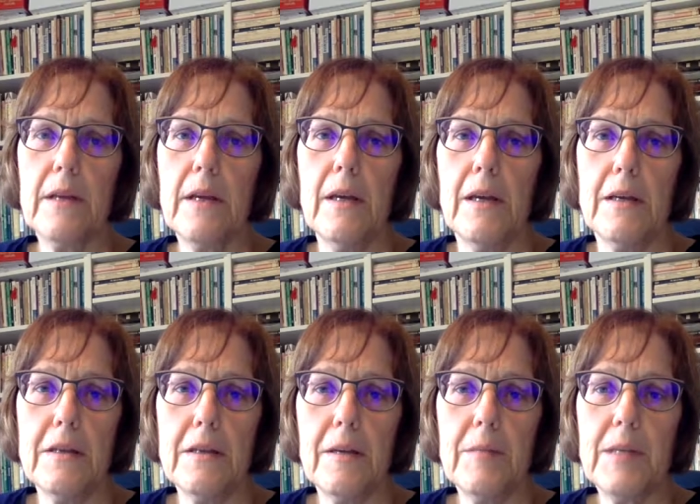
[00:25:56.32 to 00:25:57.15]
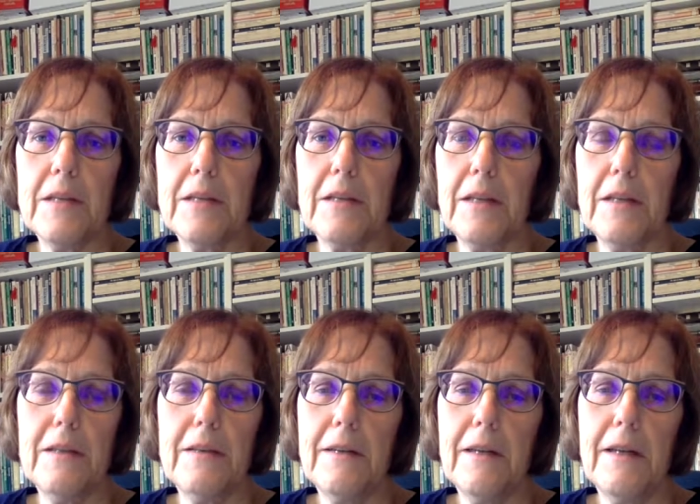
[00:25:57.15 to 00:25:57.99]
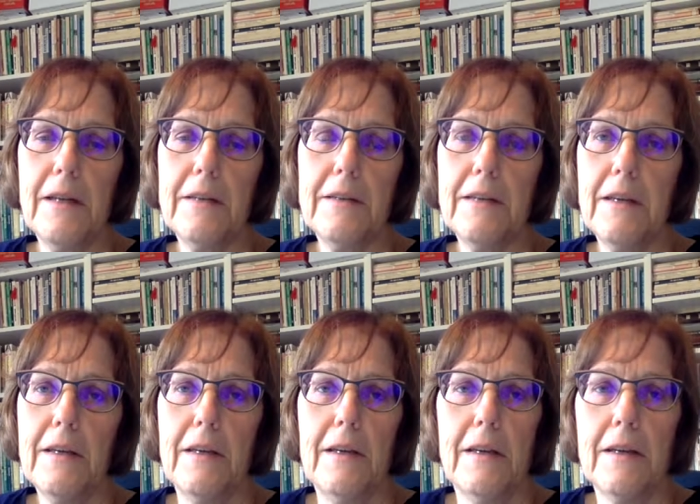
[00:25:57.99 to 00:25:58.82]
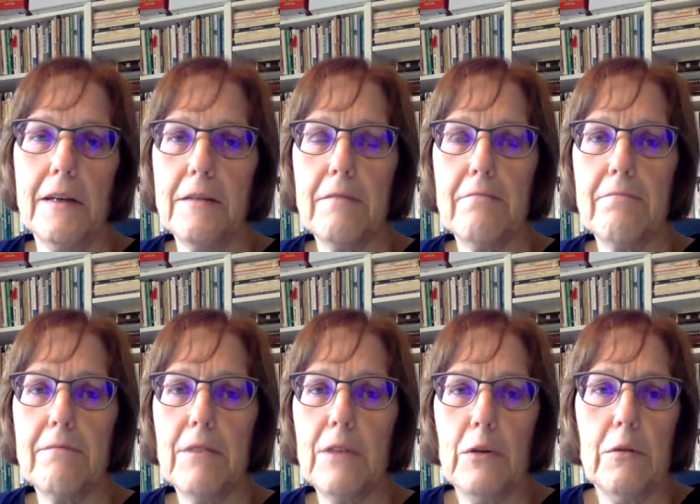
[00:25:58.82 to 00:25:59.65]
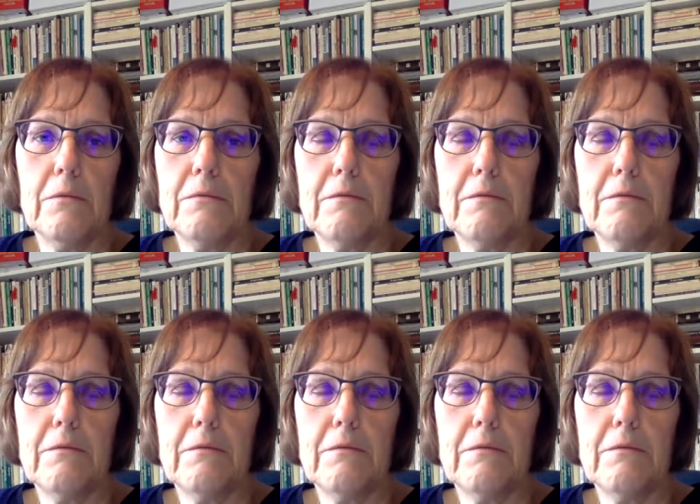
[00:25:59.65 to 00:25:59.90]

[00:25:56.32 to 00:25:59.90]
and time designated, and that's your